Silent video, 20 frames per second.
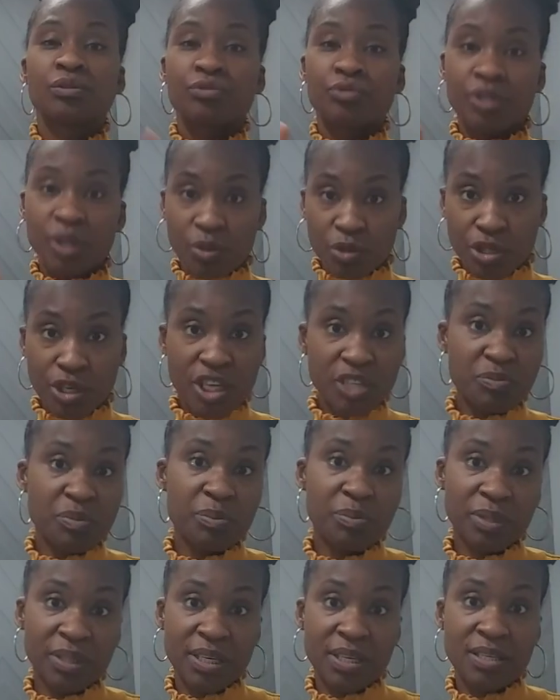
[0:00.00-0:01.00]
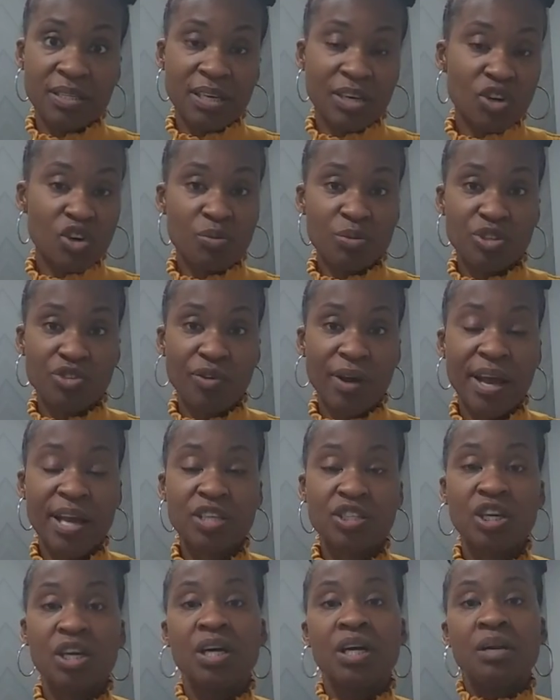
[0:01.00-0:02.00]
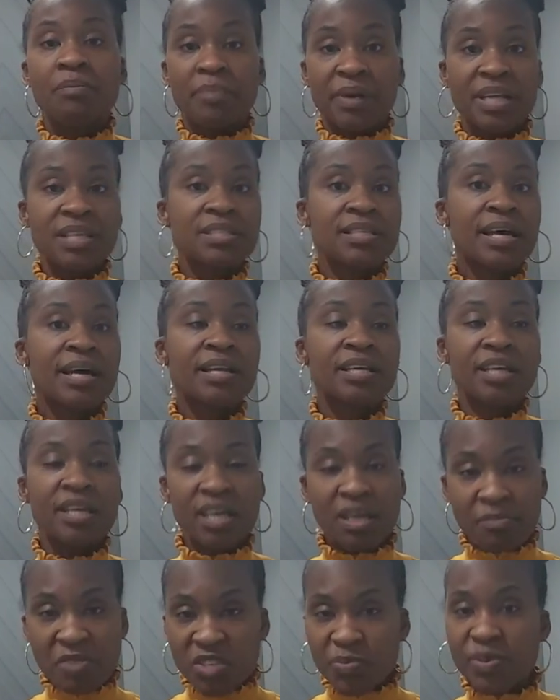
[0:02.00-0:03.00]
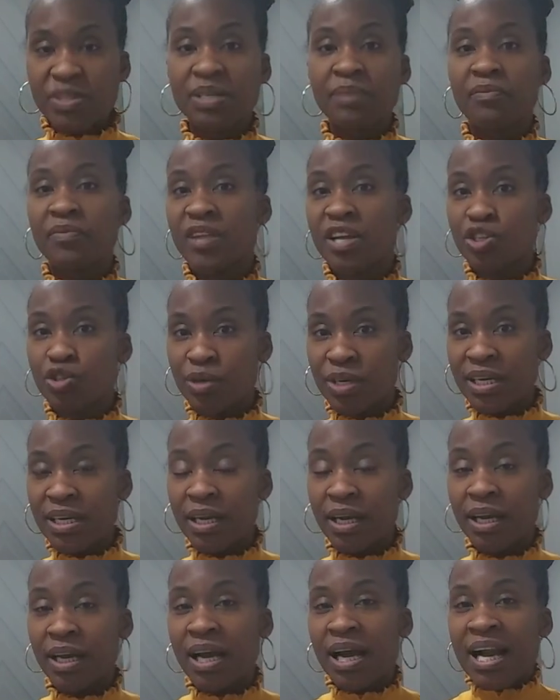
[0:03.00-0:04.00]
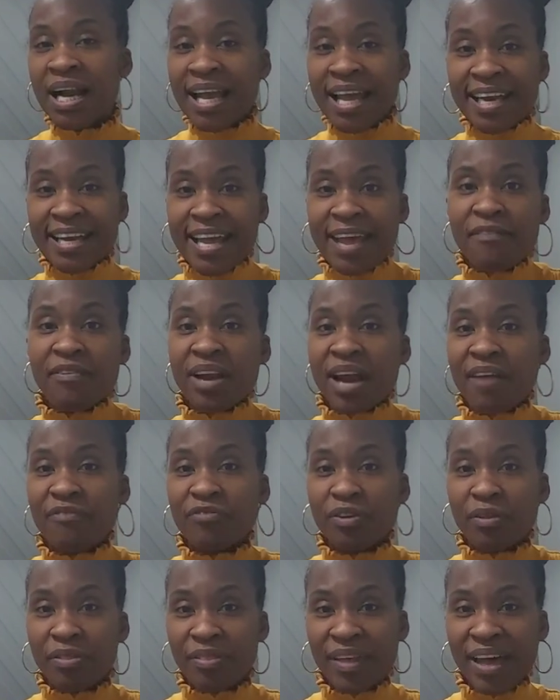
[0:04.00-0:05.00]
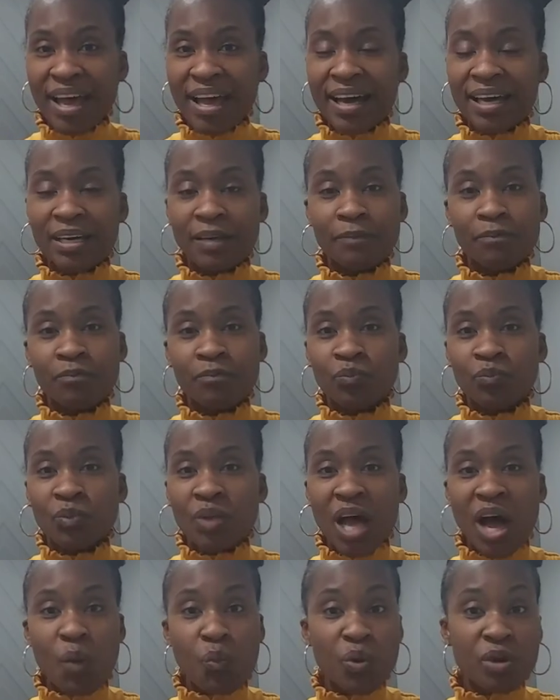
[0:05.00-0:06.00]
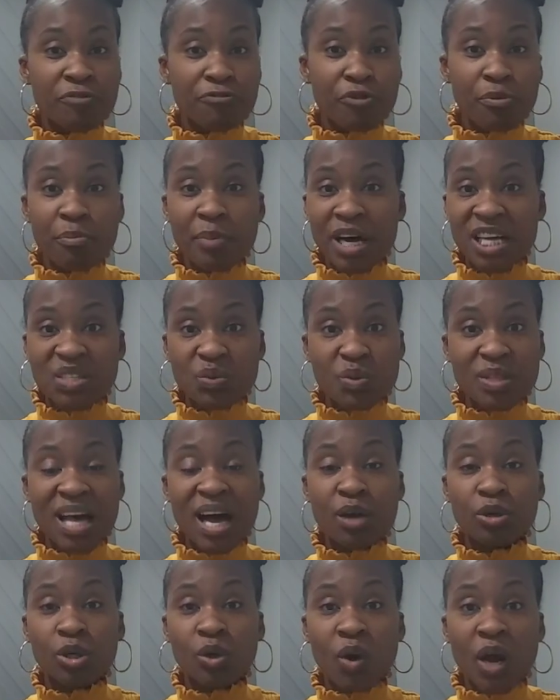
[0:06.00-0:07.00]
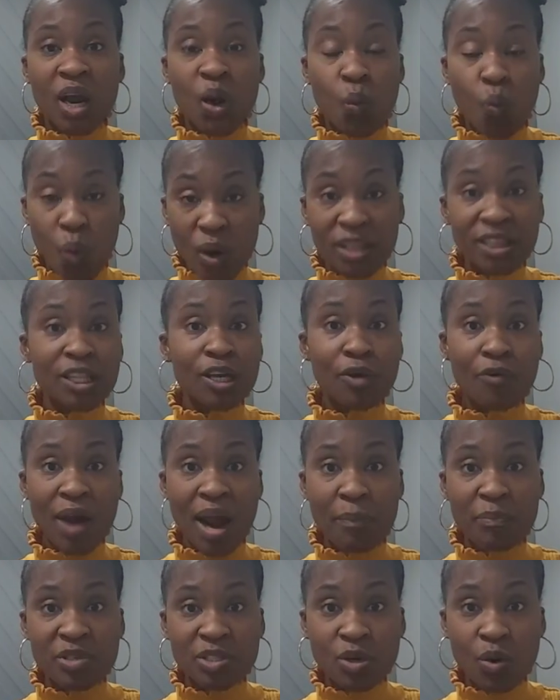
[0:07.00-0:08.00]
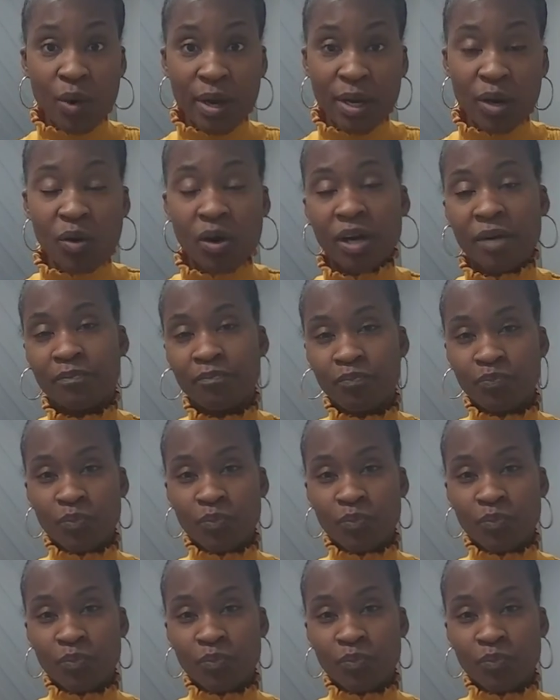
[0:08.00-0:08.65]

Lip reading: Don't judge me, please. I know it was trash. But he said, "Kia, it must be something that you're eating." And even after that, I went for months without knowing what the crap is going on.